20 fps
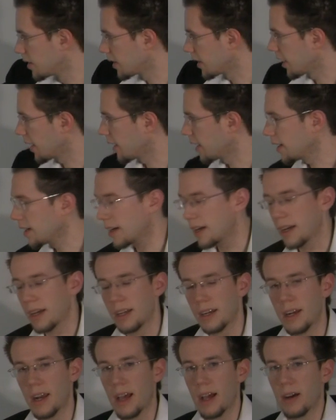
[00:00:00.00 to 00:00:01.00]
Okay?
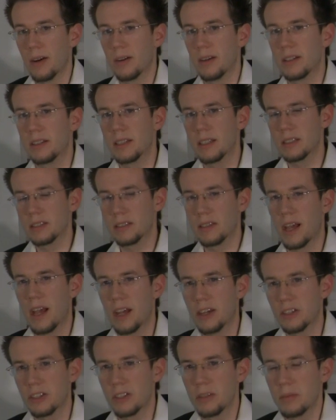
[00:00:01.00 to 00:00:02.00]
Now, it doesn't
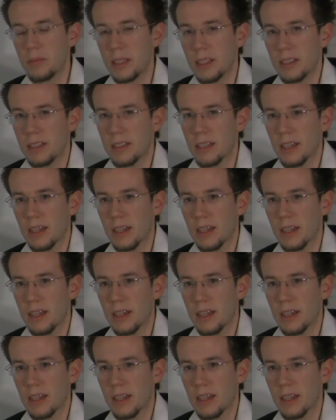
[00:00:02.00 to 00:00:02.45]
actually mean